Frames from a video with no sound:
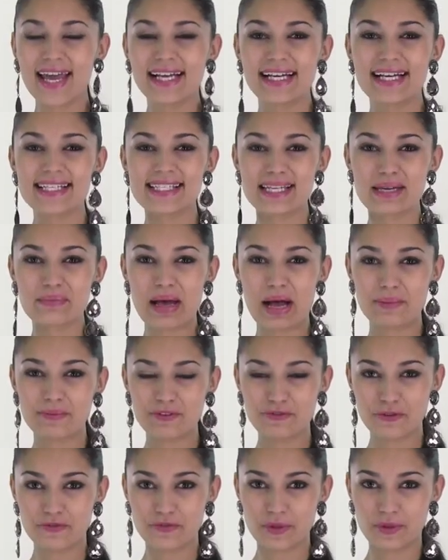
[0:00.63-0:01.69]
Hey guys, I'm
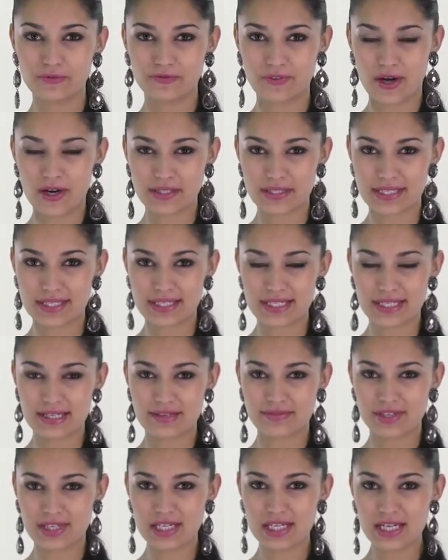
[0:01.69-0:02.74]
Alma for Feel Foxy
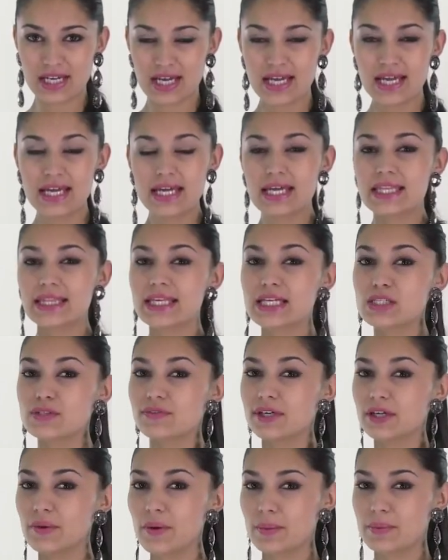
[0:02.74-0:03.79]
TV. In
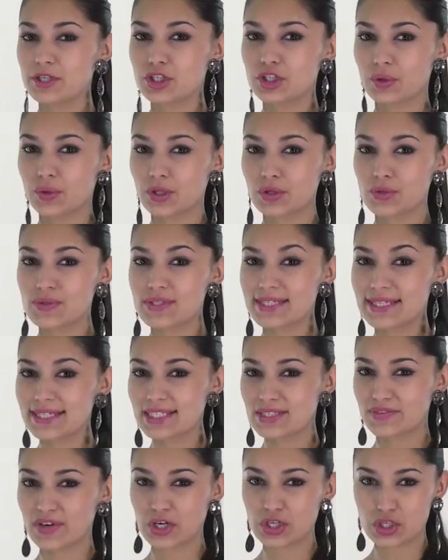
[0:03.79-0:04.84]
this video, I'll be showing you
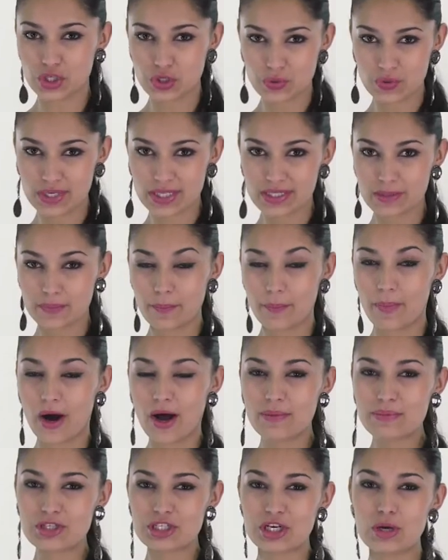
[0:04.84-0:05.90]
six of our newest
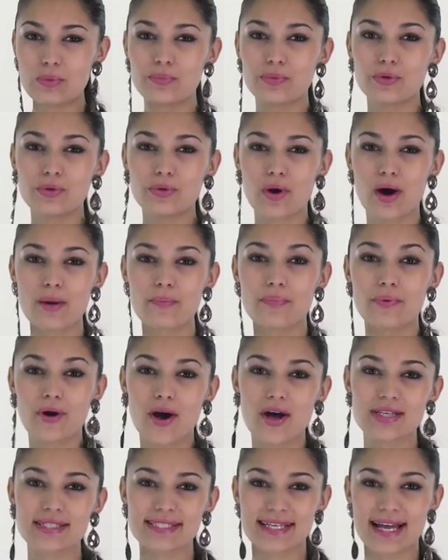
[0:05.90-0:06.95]
bombshell boudoir
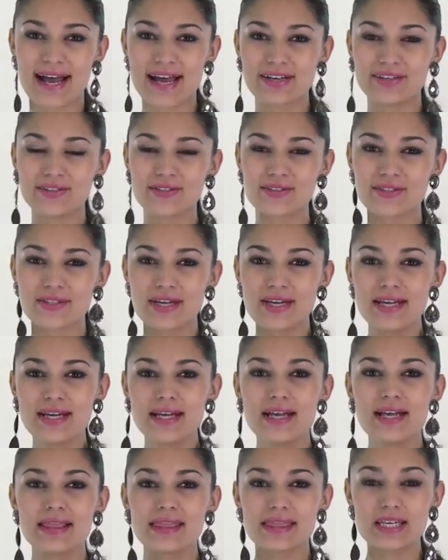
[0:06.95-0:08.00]
bra styles.
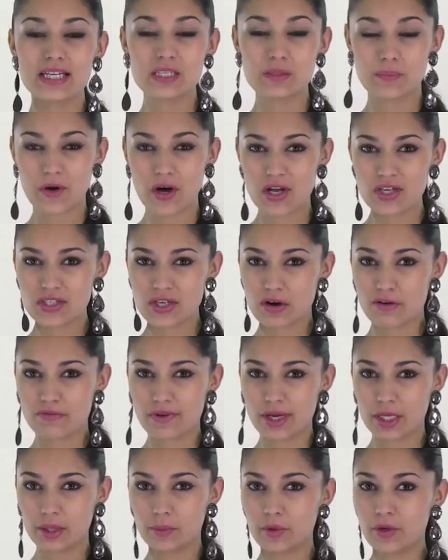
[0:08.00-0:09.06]
These bras are
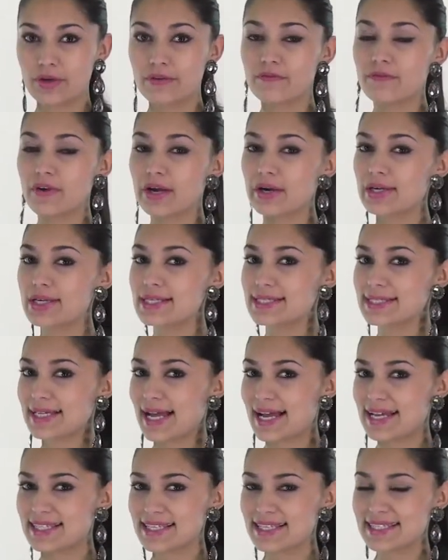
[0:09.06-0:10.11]
available in various
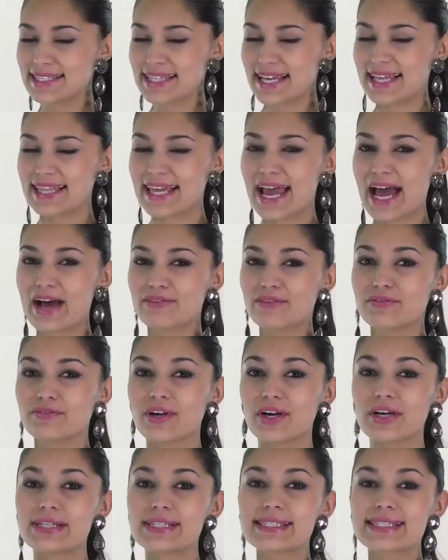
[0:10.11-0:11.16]
sizes and they have a
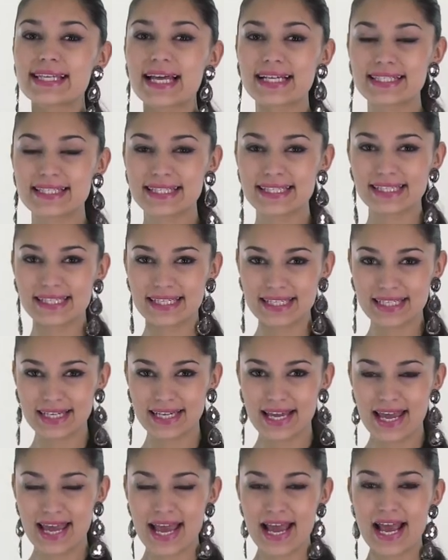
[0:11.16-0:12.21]
very sexy look
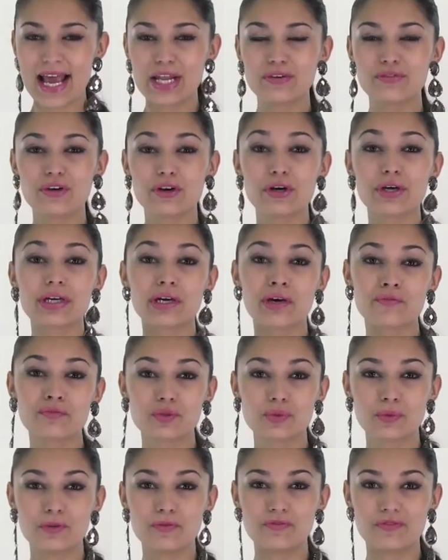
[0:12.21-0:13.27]
and a very
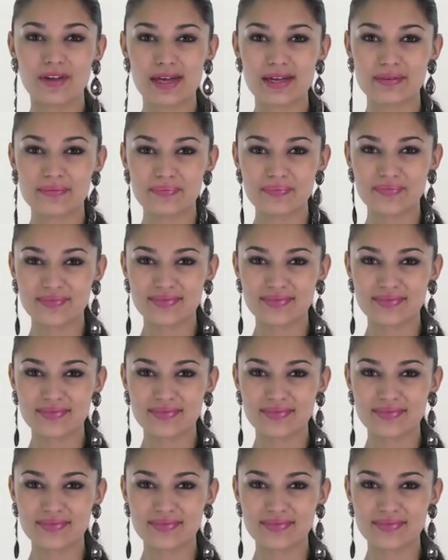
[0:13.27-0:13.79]
comfortable fit.